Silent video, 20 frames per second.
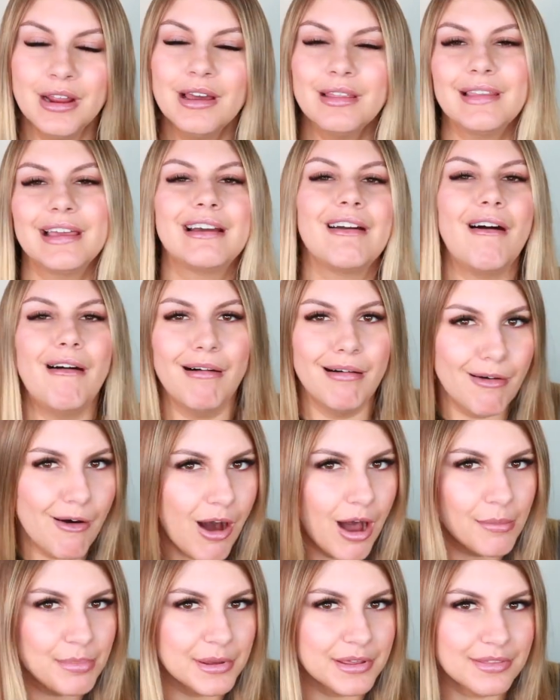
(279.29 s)
Like, I'll
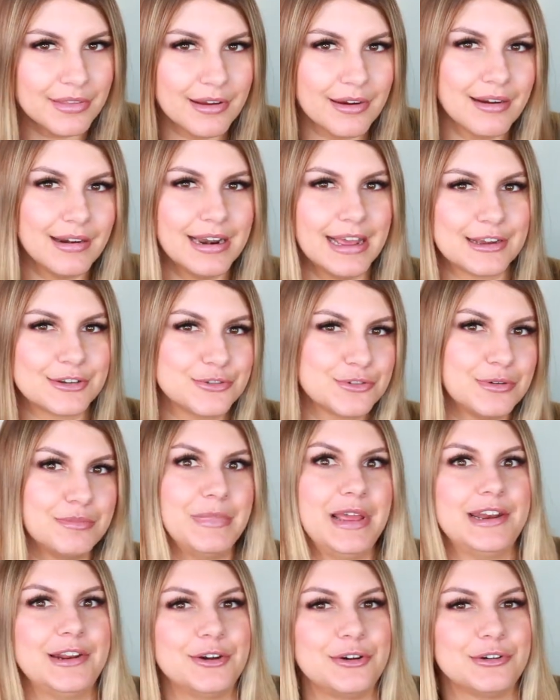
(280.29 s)
hop in there an extra
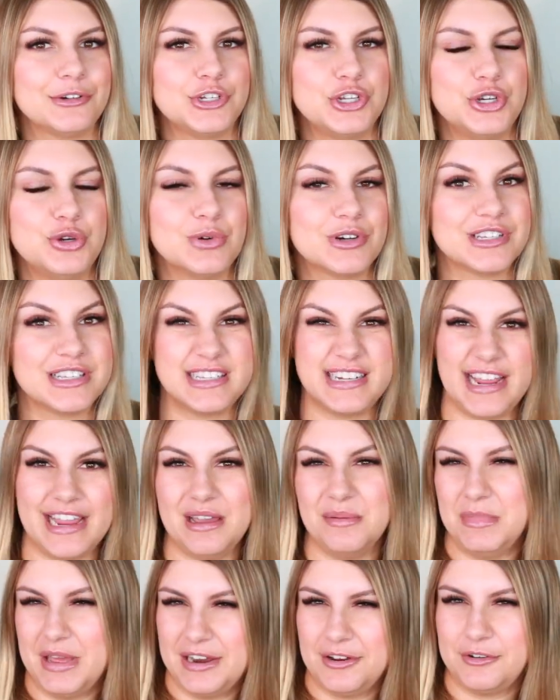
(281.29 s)
minute or two or stay
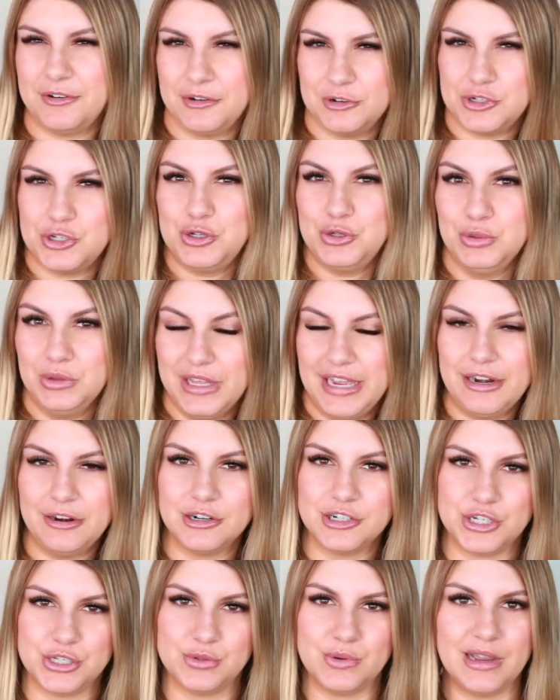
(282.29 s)
a minute or two
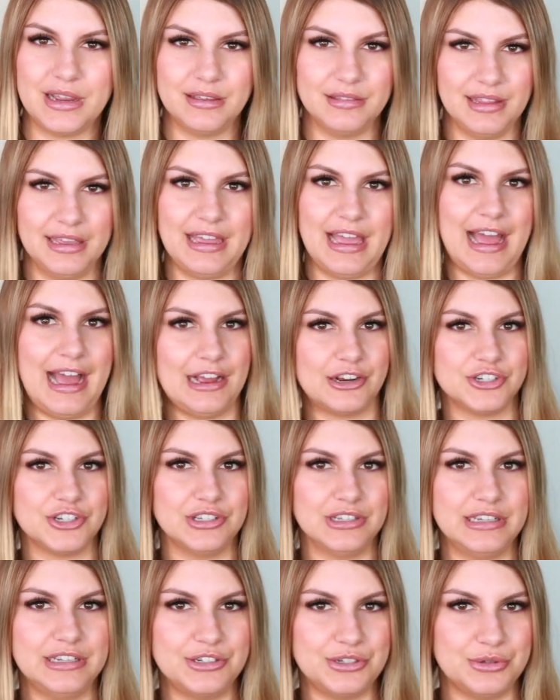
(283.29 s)
later just so I can like
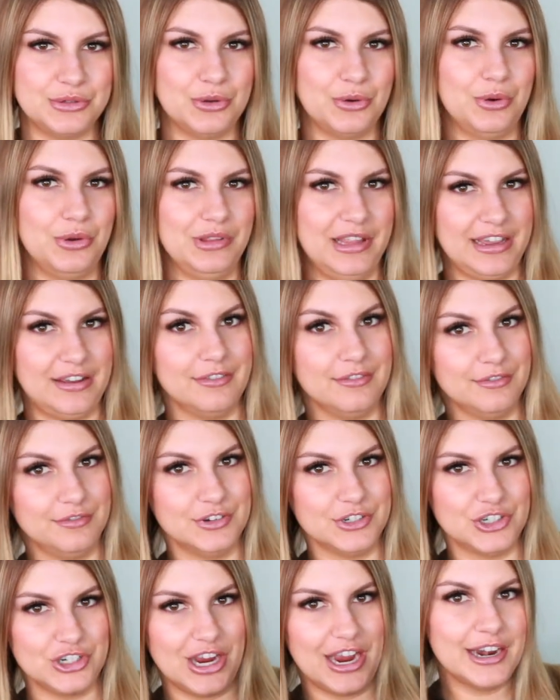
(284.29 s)
actually do the whole like
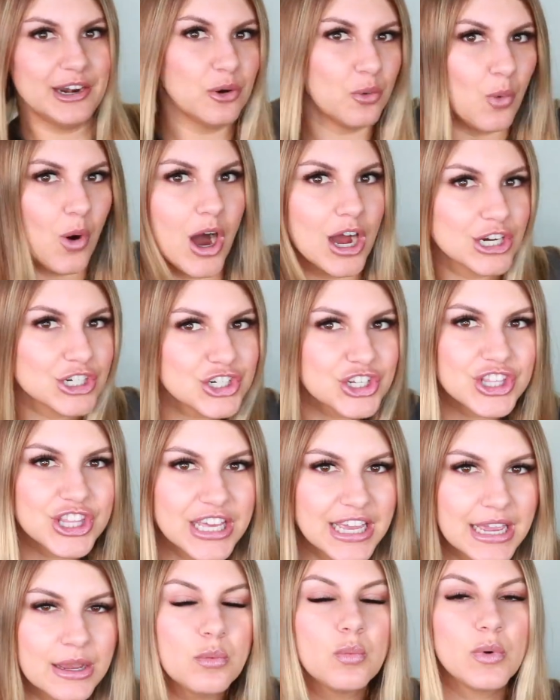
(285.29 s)
vagina wash
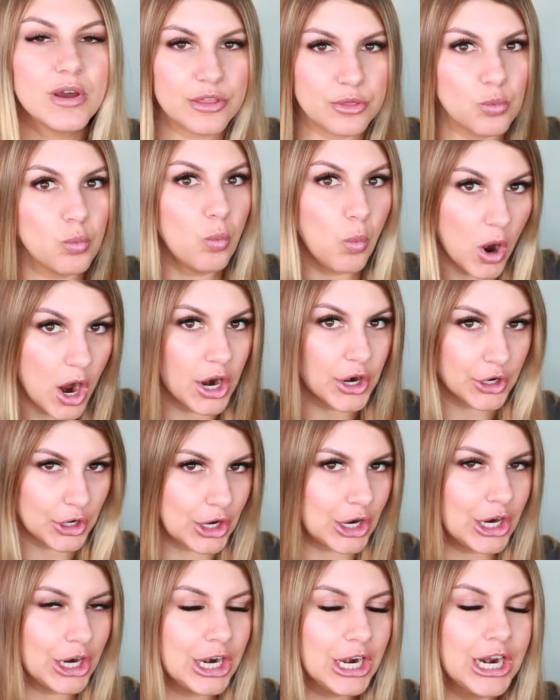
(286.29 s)
thing with
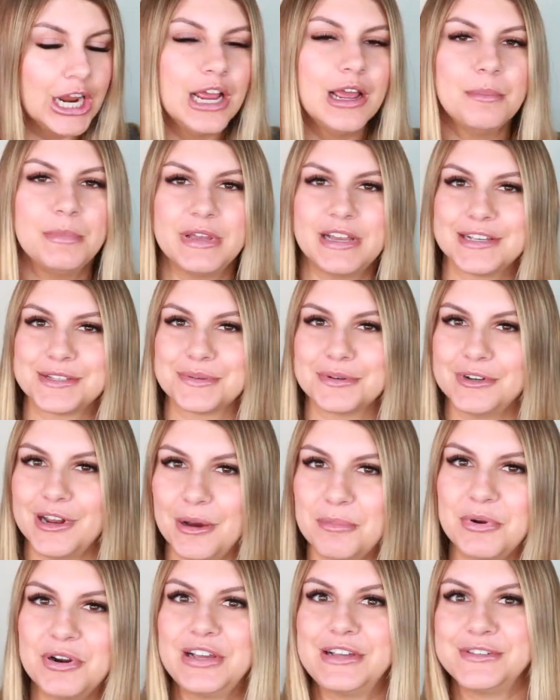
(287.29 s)
water, because we're
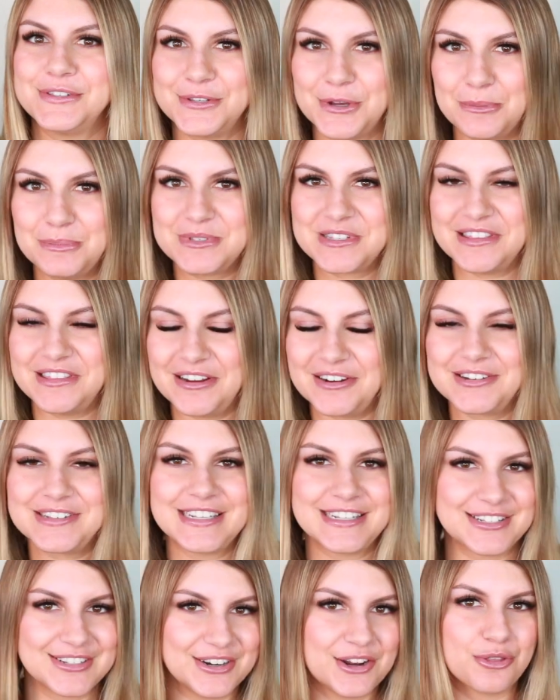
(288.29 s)
not putting soaps in there because
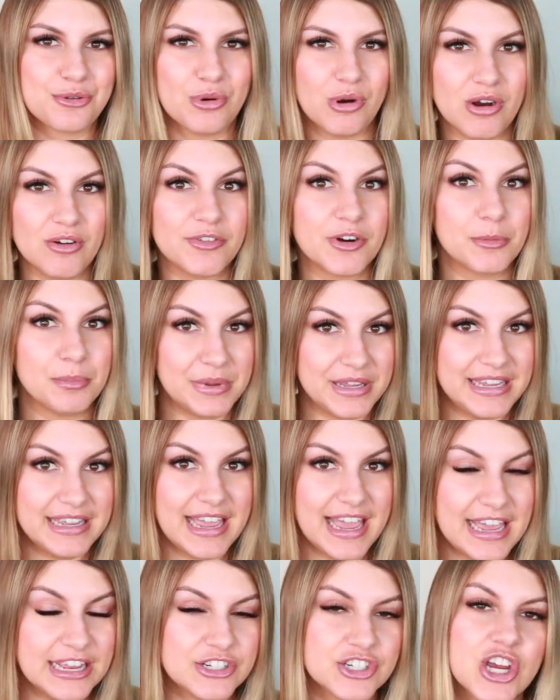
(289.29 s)
it's gonna throw off our
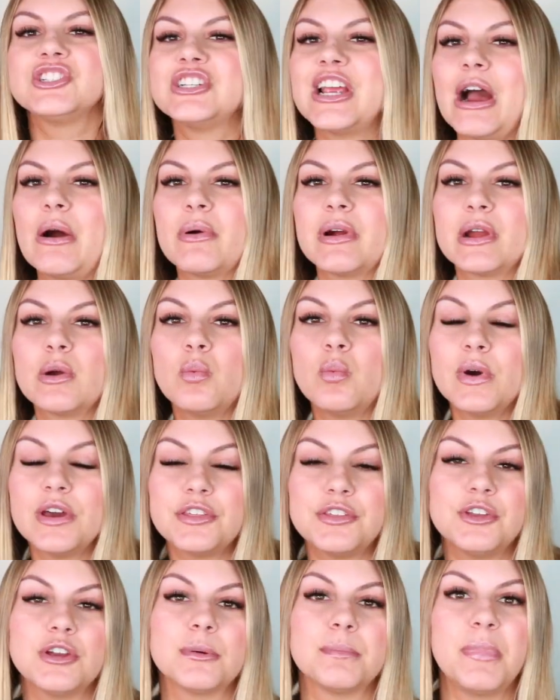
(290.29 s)
pH. Showering
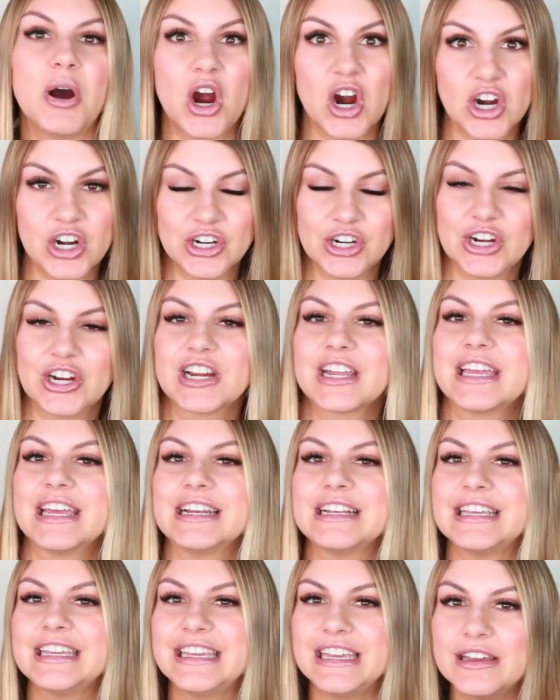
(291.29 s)
with your partner
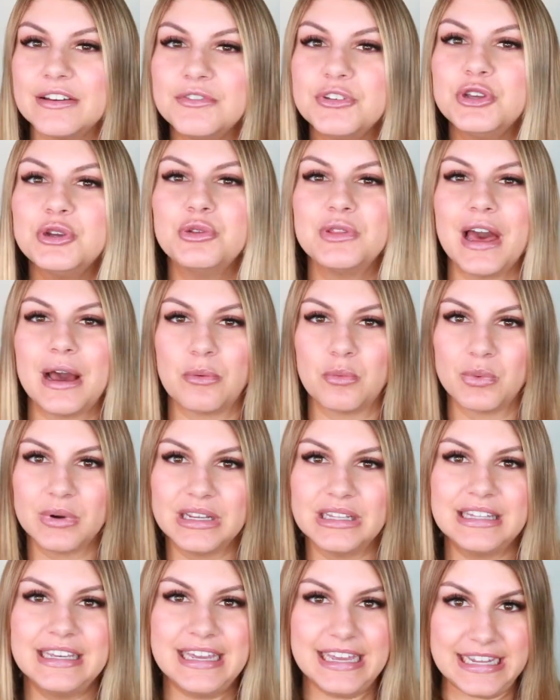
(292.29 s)
can give you that
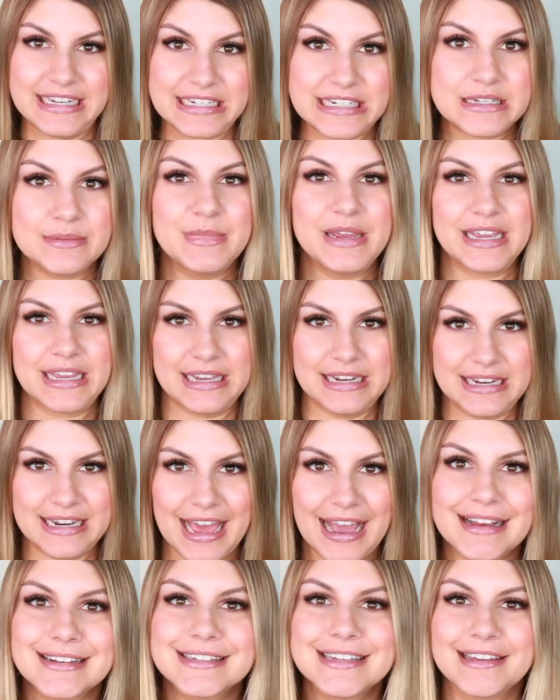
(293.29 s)
really intimate
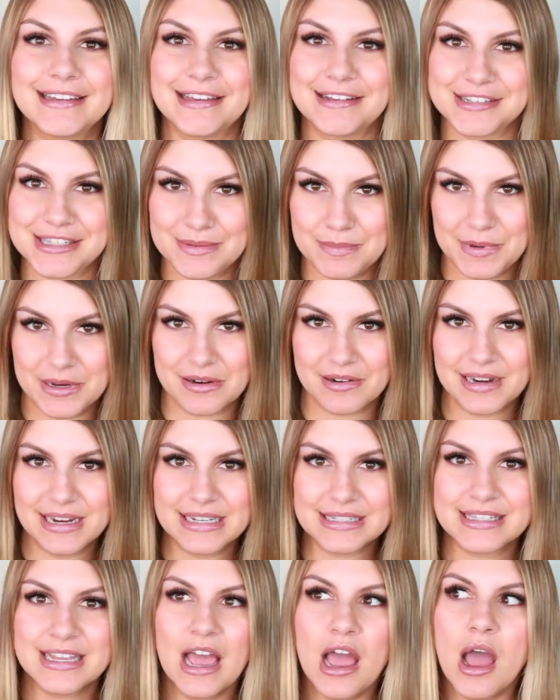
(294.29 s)
connecting
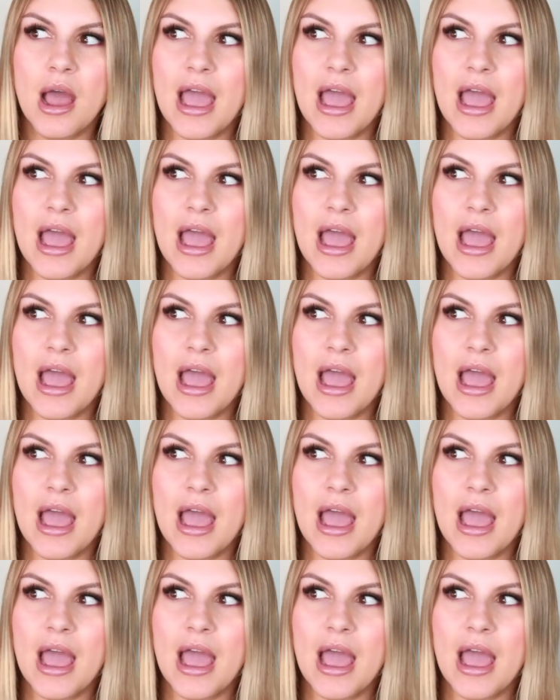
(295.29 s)
experience.